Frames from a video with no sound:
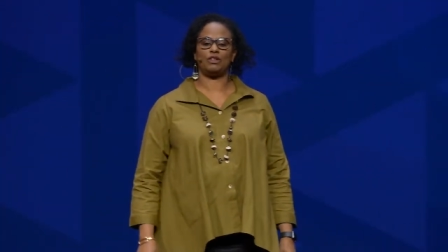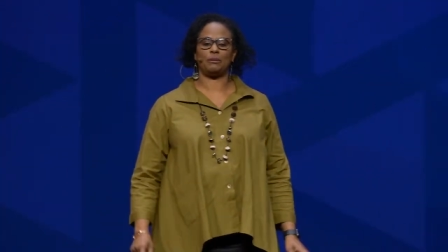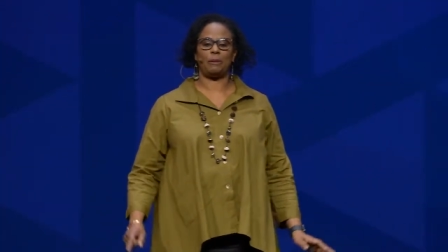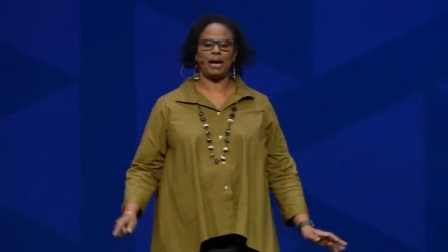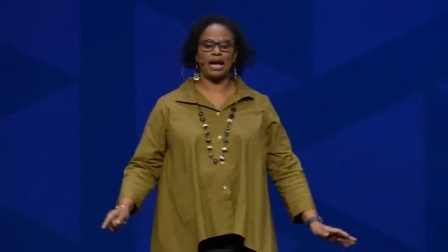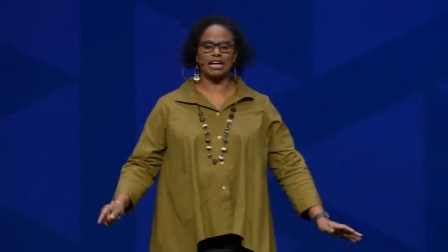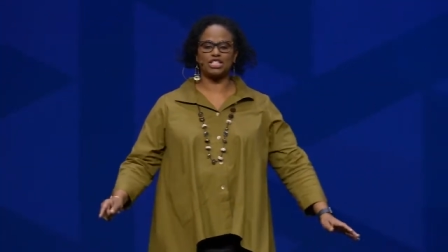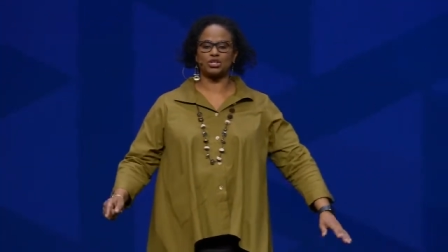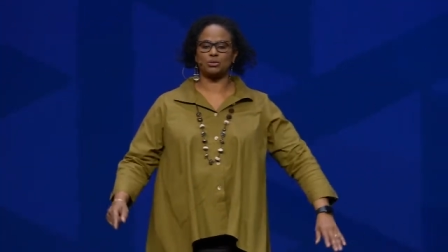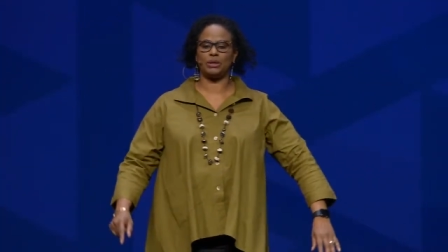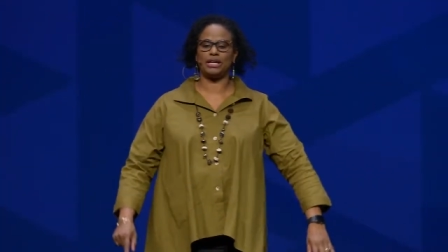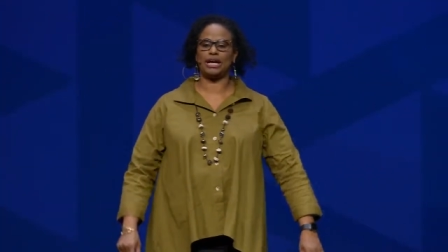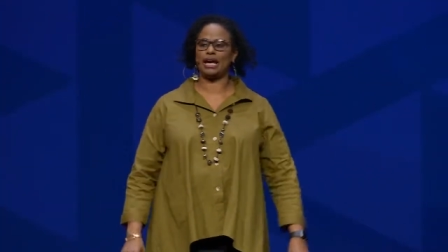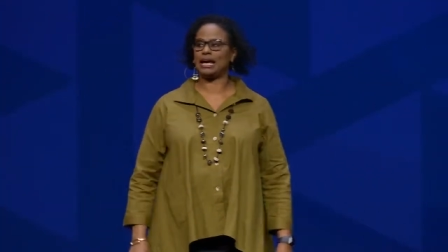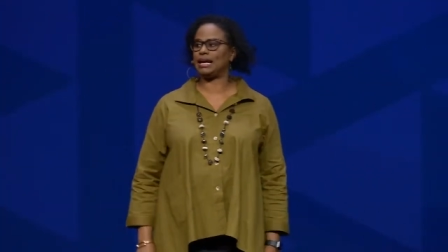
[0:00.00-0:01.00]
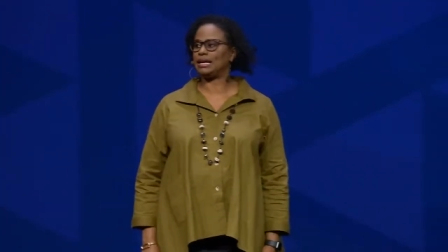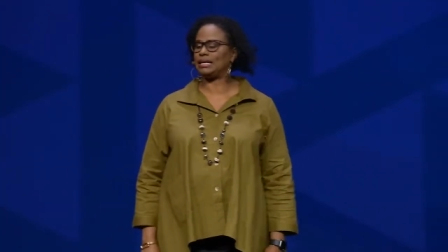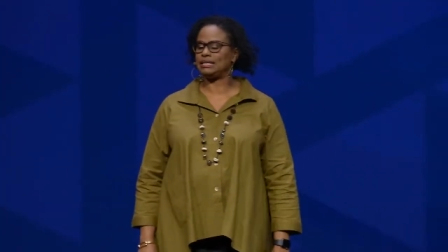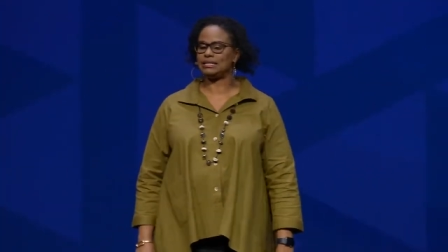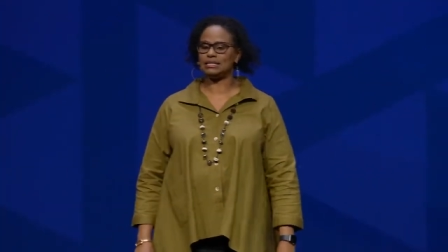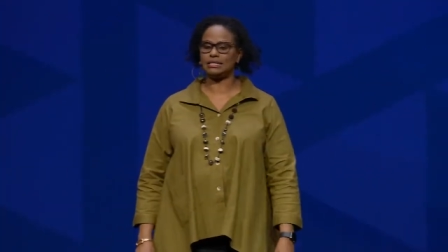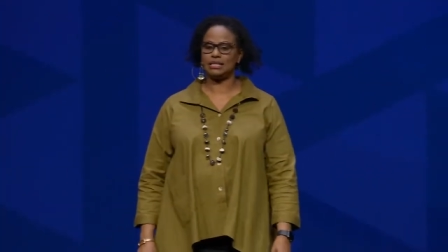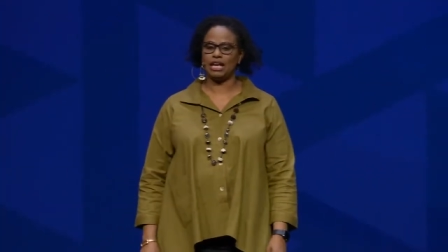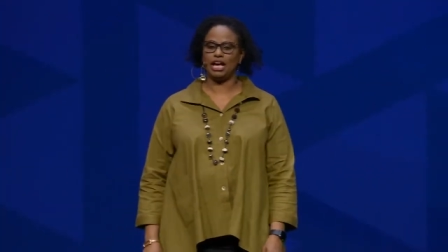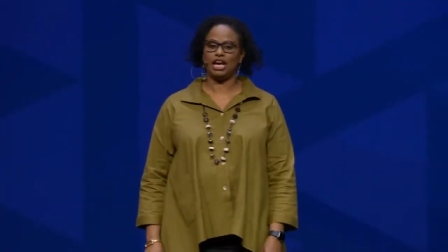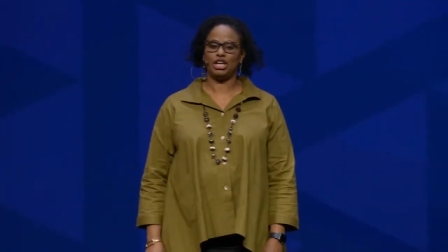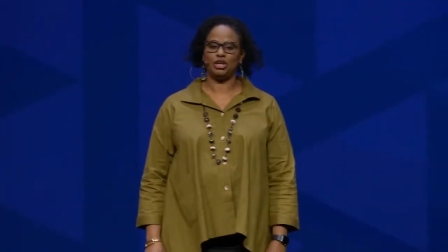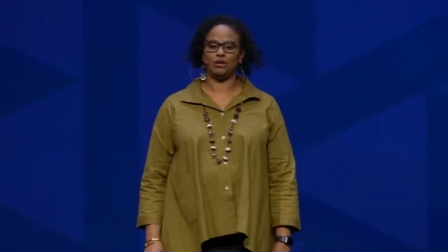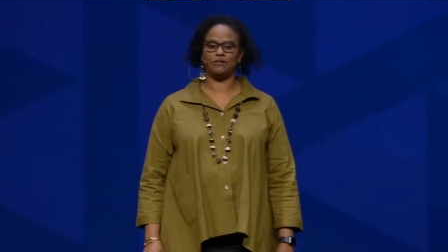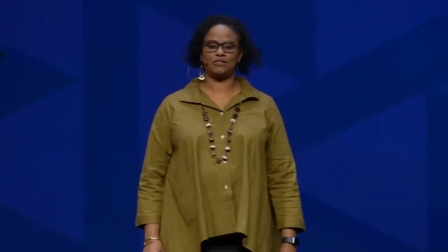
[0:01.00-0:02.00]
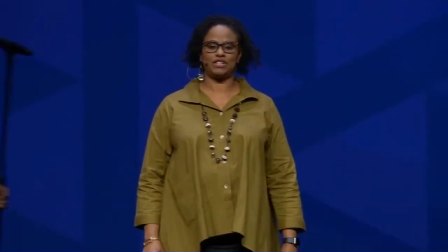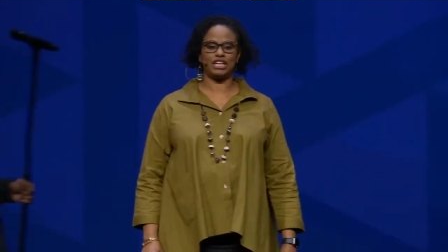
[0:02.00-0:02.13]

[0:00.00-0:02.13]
For the past 3 days, you